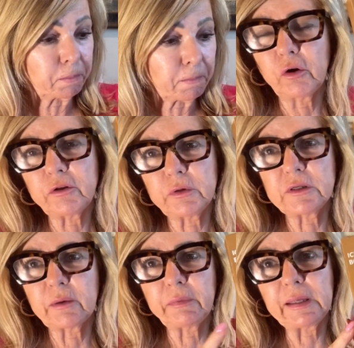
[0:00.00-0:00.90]
Once with
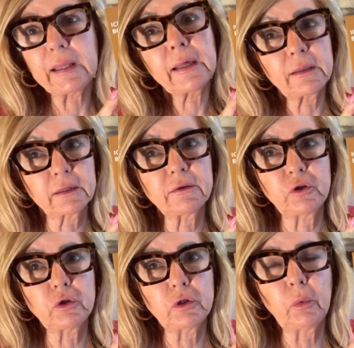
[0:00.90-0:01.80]
something like this,
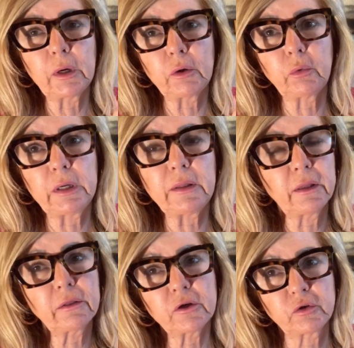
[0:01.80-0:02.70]
you do want to read
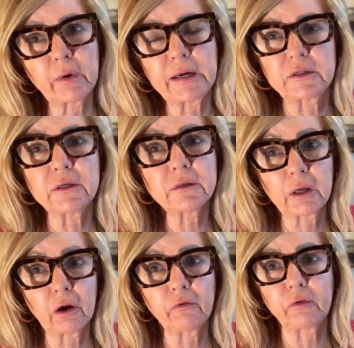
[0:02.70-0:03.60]
the directions
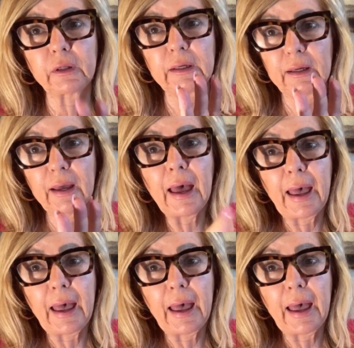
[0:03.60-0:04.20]
carefully,